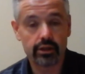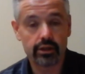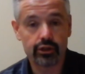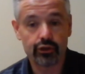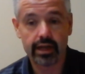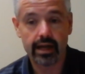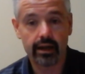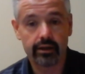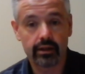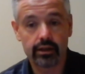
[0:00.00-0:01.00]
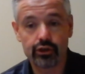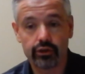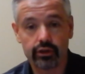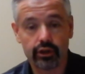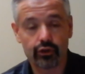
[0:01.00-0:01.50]

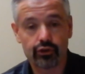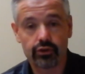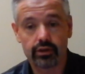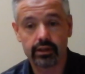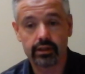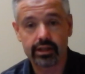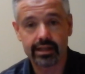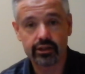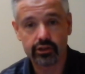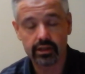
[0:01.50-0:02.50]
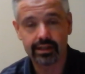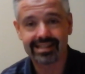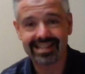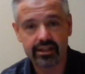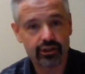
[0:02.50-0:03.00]
It's
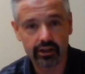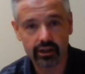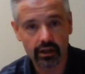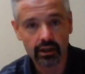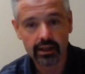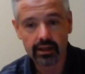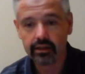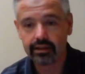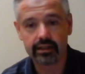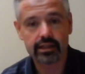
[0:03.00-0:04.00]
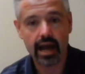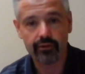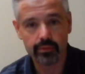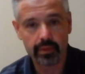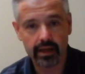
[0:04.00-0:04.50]
easier than it's
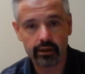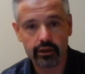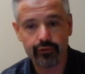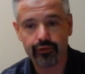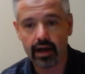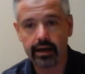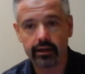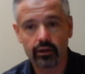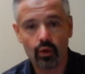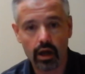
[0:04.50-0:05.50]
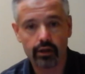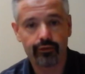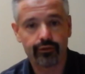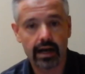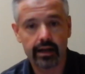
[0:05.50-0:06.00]
ever been to find
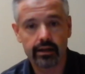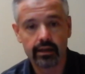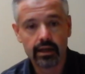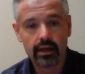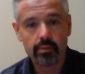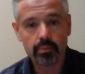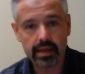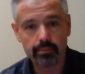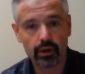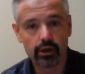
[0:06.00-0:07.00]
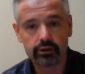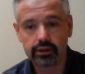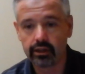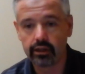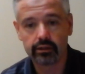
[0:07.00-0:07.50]
qualified people
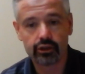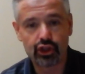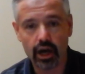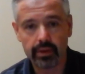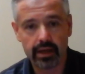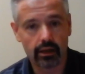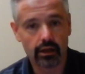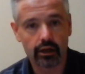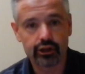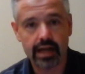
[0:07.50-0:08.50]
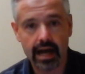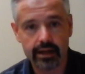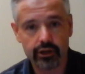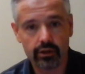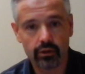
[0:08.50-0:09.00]
to jump in
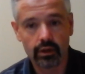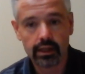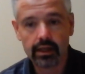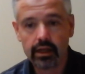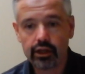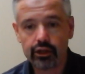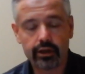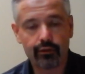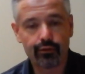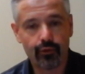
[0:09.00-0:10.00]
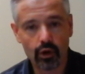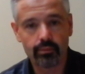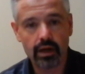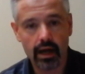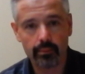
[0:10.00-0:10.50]
alongside you. You can
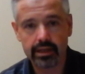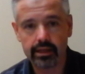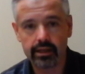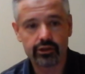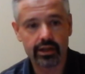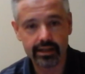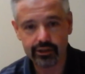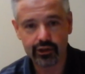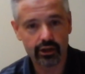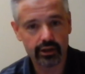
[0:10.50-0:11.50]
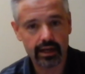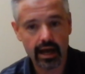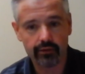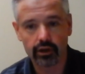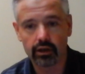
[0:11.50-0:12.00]
form companies easier than
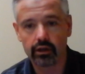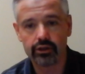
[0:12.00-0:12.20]
ever.